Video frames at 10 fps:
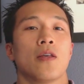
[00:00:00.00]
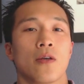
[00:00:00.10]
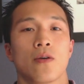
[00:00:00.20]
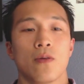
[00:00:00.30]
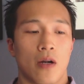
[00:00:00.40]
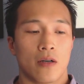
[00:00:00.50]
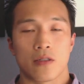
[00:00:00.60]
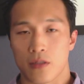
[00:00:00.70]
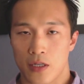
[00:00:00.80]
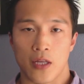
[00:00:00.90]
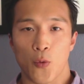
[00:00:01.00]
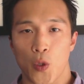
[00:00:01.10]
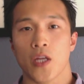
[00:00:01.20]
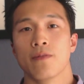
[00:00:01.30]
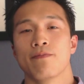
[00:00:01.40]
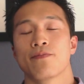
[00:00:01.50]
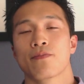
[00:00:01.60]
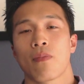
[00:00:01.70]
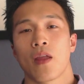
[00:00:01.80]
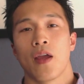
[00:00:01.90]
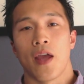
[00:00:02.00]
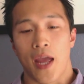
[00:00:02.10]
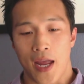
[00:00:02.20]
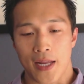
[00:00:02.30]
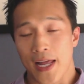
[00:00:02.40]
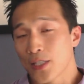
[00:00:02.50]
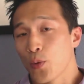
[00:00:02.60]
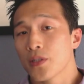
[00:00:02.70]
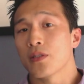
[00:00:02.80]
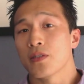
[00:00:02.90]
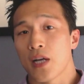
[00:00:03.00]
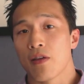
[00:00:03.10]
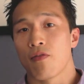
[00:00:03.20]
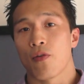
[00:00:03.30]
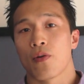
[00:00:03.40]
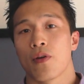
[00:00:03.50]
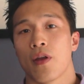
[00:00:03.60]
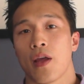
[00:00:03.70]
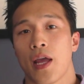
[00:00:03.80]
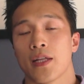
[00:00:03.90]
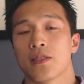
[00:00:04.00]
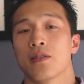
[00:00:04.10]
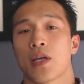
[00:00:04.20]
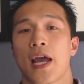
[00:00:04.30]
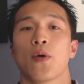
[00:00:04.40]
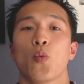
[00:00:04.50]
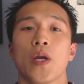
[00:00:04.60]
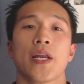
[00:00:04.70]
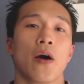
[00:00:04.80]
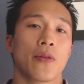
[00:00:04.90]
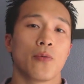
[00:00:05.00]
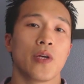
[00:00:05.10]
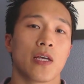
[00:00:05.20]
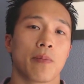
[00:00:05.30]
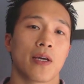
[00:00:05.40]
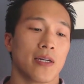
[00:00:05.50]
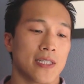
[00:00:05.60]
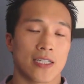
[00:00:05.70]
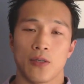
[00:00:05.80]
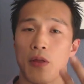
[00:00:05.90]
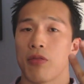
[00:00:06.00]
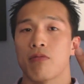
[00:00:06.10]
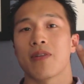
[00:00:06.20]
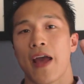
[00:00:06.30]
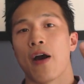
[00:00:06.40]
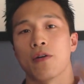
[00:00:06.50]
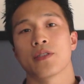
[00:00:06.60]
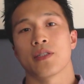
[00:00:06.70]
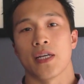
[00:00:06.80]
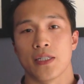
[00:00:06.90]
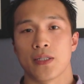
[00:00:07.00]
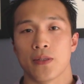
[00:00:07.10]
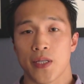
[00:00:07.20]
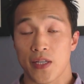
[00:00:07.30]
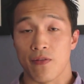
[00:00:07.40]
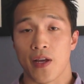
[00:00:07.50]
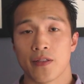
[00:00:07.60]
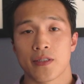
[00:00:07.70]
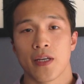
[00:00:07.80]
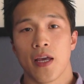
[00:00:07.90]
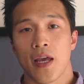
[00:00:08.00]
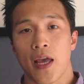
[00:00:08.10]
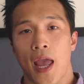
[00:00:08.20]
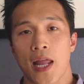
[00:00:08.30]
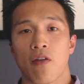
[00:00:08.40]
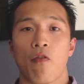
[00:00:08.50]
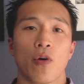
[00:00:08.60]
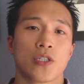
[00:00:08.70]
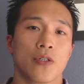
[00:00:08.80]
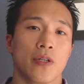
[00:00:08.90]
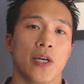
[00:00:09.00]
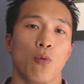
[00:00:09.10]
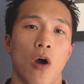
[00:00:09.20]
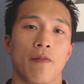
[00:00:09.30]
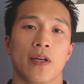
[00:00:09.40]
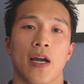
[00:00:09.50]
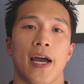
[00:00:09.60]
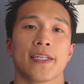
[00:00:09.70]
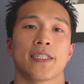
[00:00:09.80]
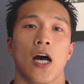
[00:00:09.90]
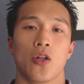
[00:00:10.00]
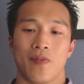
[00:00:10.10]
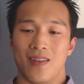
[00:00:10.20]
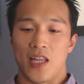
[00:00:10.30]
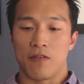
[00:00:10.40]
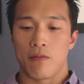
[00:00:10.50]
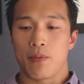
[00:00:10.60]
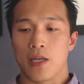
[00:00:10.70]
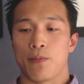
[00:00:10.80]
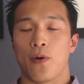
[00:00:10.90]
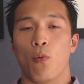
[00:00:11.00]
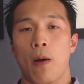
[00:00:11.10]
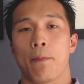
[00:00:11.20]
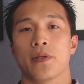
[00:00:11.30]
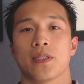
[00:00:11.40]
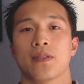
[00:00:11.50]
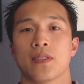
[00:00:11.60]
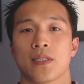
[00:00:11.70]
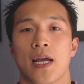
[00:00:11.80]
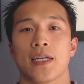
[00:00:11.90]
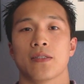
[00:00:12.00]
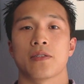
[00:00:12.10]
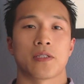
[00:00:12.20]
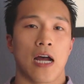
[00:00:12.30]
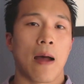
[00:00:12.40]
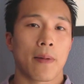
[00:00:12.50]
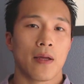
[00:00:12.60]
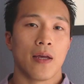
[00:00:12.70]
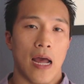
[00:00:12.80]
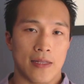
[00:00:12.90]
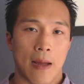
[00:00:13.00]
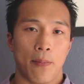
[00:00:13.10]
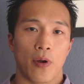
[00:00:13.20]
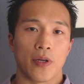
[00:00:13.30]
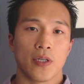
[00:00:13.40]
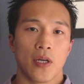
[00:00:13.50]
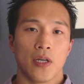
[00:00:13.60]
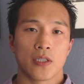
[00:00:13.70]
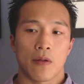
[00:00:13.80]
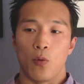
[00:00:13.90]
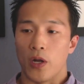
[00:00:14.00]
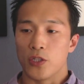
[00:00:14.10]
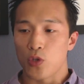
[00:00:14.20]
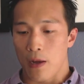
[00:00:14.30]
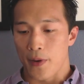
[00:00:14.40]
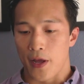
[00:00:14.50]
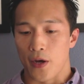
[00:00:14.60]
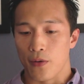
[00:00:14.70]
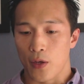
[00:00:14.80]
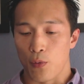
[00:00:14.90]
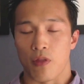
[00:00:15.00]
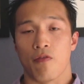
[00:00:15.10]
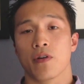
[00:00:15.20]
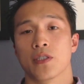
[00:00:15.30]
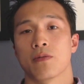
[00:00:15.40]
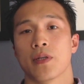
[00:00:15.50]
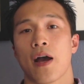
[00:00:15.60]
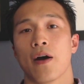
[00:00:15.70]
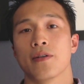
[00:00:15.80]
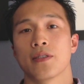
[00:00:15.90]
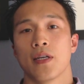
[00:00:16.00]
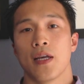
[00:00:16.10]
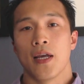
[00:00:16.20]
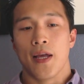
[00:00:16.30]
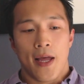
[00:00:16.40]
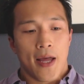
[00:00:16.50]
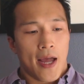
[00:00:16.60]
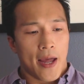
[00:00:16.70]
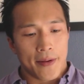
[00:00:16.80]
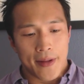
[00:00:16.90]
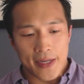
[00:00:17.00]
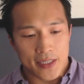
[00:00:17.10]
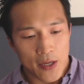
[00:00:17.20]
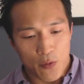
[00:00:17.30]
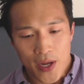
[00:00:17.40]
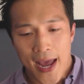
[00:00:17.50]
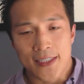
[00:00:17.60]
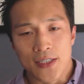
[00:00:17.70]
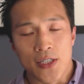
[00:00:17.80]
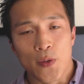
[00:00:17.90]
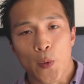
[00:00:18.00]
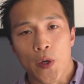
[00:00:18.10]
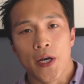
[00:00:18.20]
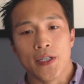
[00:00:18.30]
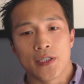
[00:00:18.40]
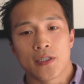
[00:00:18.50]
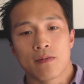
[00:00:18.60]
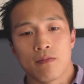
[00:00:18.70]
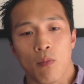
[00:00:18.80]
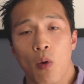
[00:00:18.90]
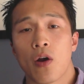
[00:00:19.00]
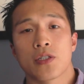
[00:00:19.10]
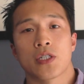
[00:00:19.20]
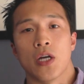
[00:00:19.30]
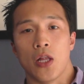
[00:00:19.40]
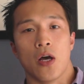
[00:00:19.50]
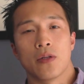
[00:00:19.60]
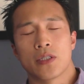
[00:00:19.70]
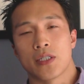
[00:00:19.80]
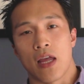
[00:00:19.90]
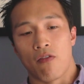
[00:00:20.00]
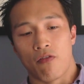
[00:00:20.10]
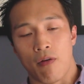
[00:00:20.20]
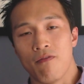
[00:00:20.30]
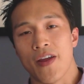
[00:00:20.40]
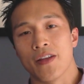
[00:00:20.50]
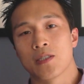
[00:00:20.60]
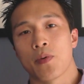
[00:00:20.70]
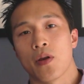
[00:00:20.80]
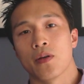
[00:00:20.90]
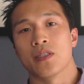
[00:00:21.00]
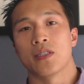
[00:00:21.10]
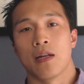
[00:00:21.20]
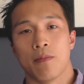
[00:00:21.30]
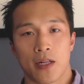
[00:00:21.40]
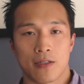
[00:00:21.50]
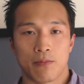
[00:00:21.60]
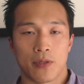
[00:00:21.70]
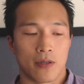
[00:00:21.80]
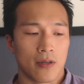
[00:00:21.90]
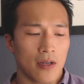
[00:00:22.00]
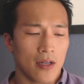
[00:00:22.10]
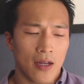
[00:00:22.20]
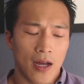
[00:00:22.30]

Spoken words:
You are sucking wind. And that's what it's designed for. It's to kind of weed out the weak because that's only 3 hours into the event. And unfortunately, one of the guys, out of 11 people, one person decided to stop at that point. So the one dropped out within the first 3 hours. And the next thing we had to do was march along the sand from Venice Pier to Santa Monica Pier.